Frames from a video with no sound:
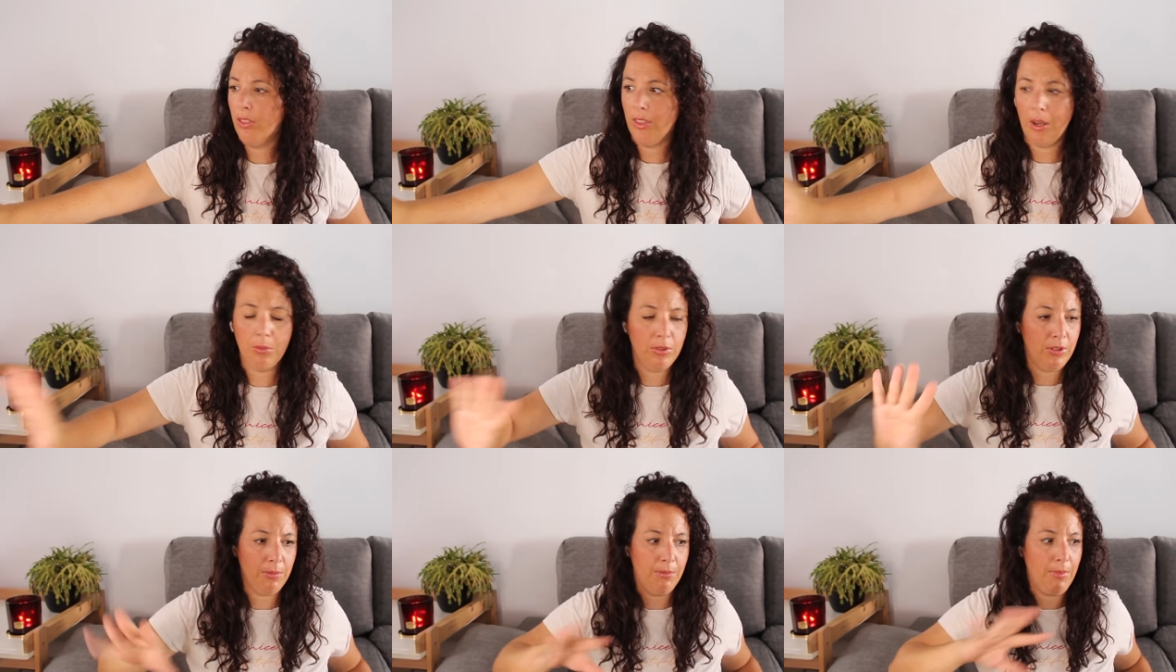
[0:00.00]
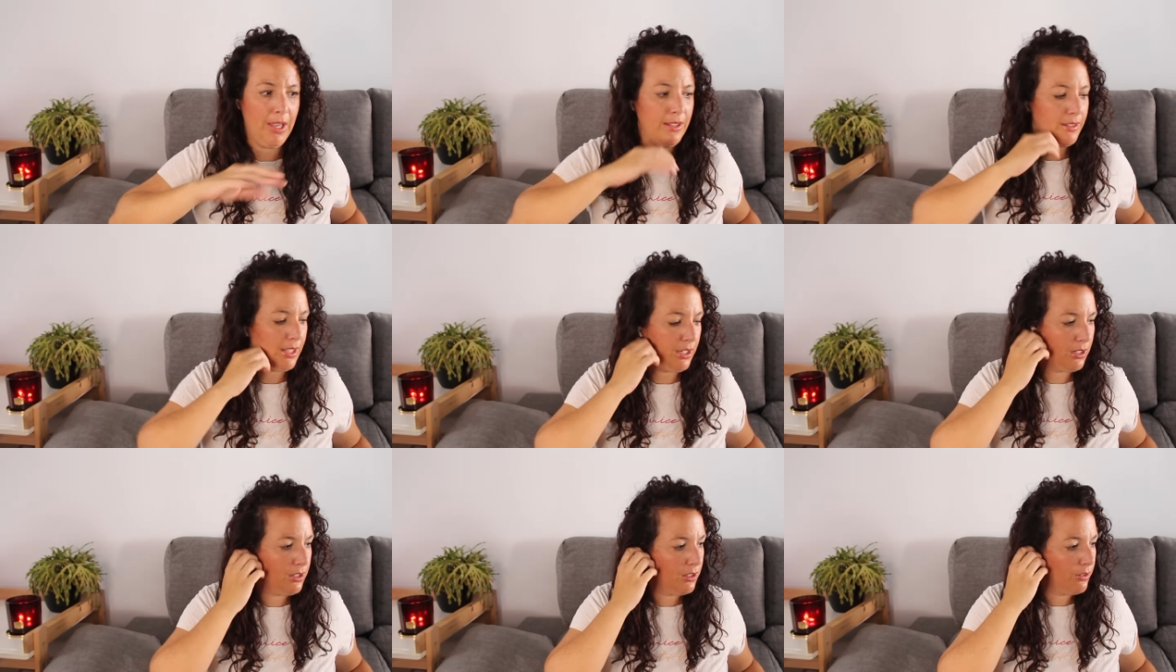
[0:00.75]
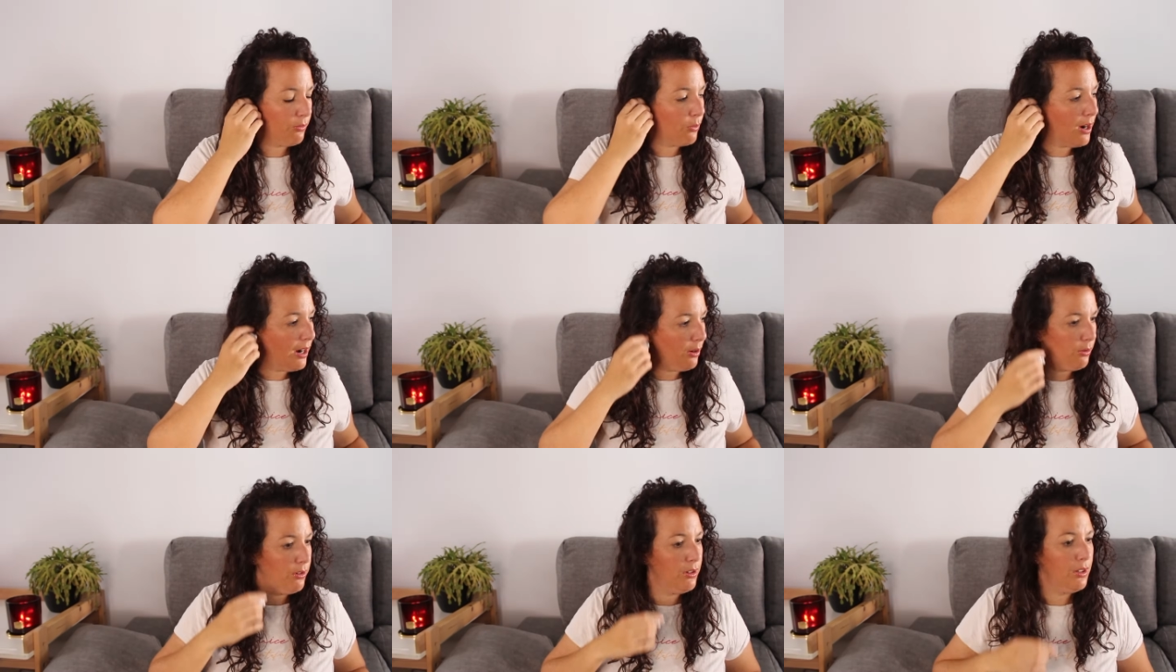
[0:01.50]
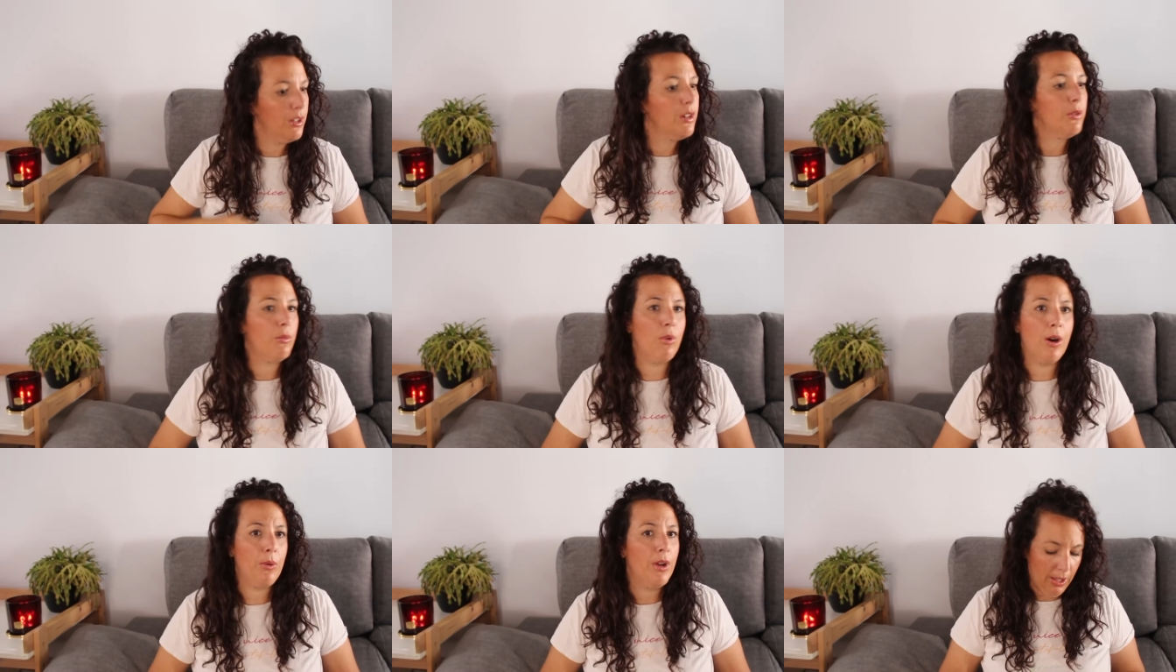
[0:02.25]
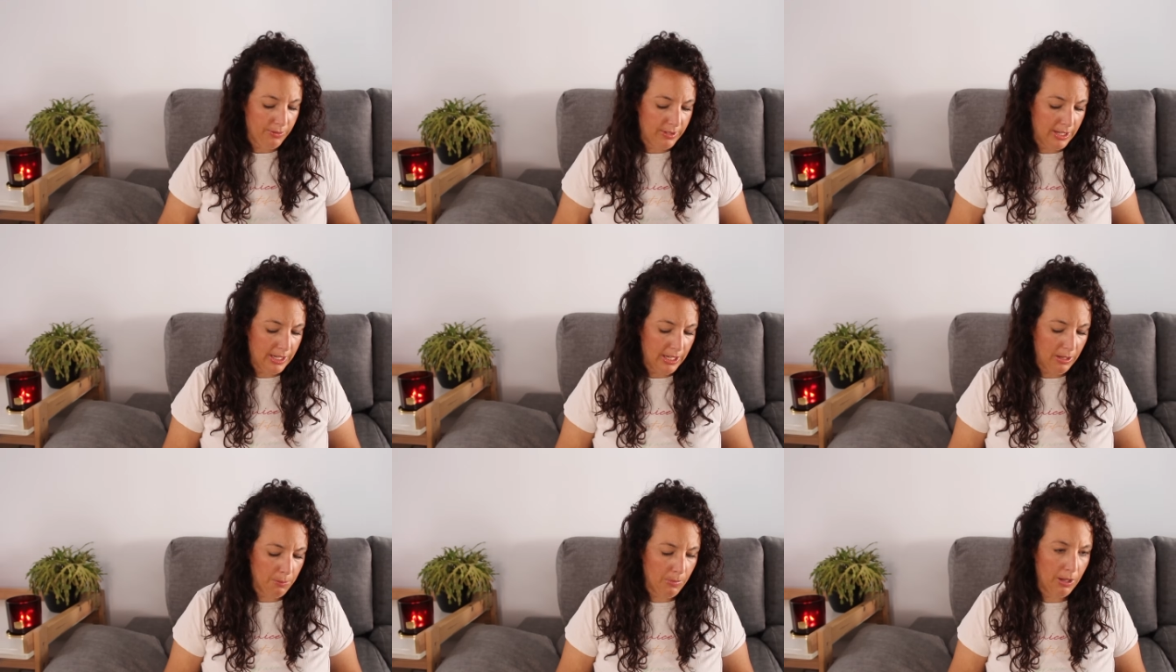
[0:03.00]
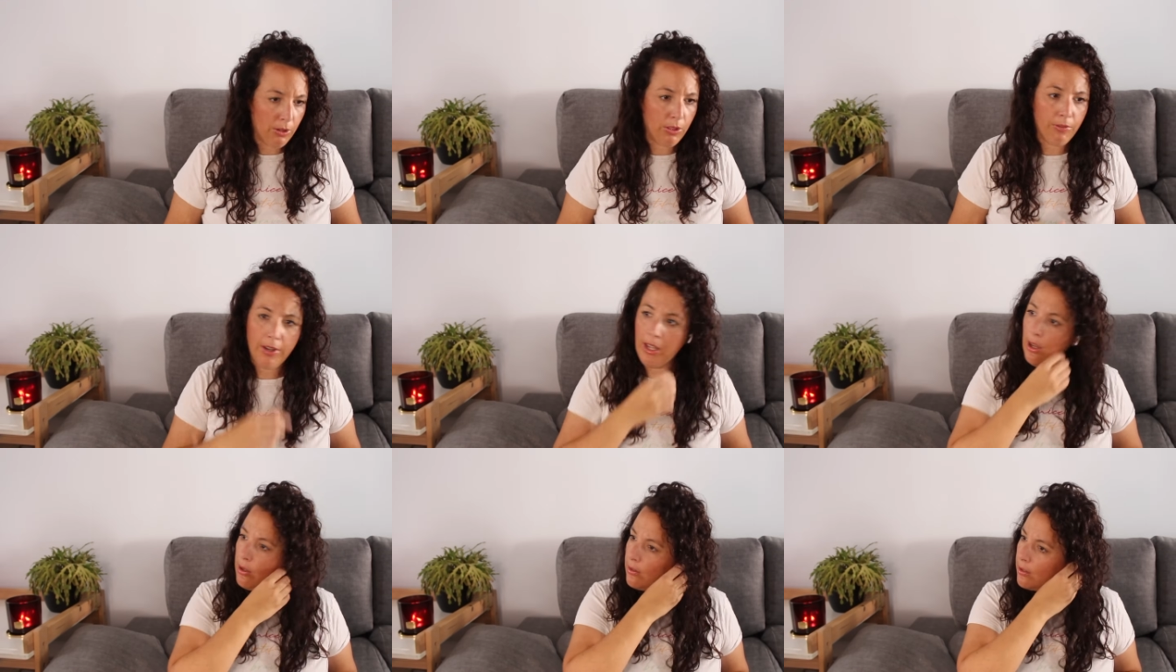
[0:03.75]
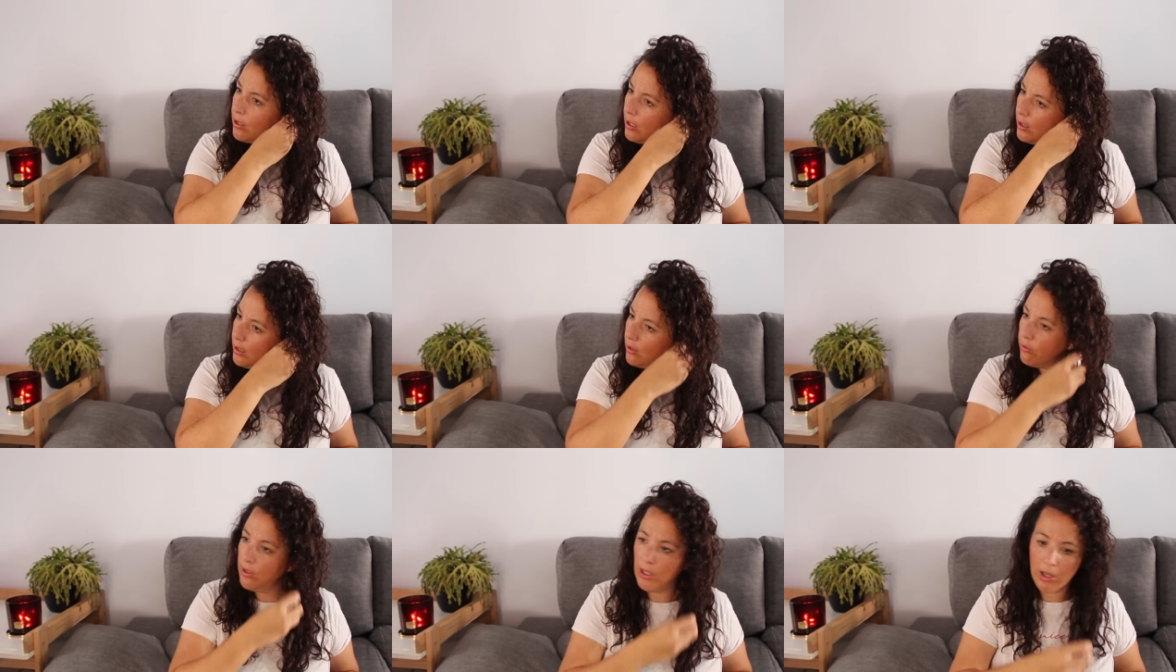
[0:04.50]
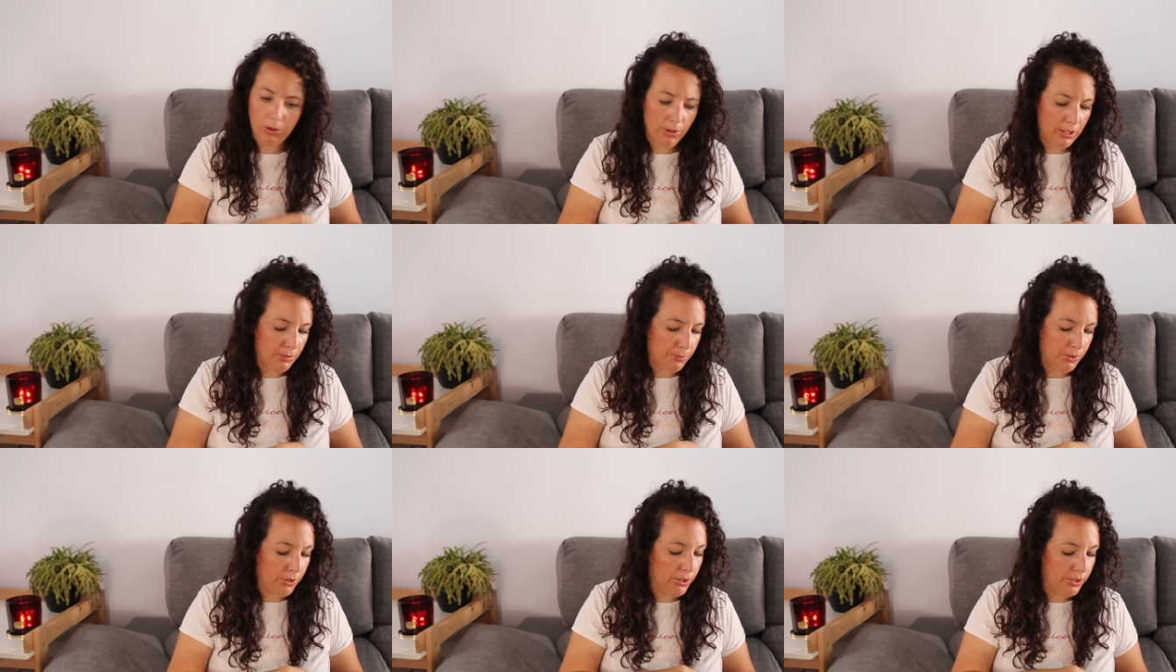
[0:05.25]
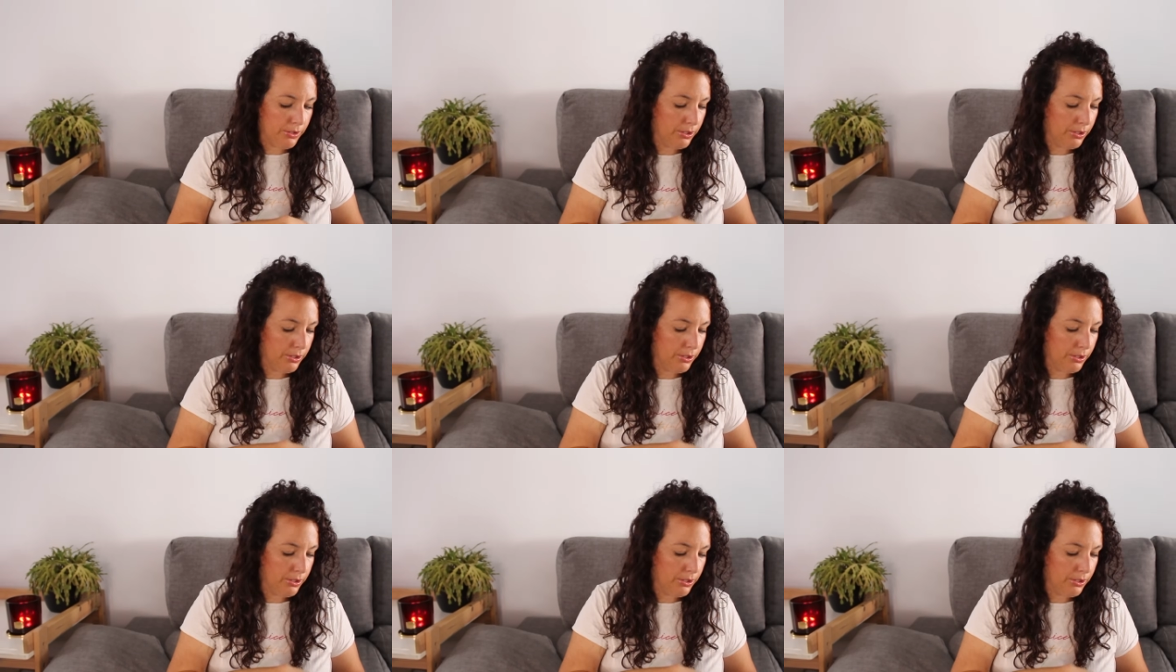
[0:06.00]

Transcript: That was amazing. Wow wow i've said it in my other videos this video is blurred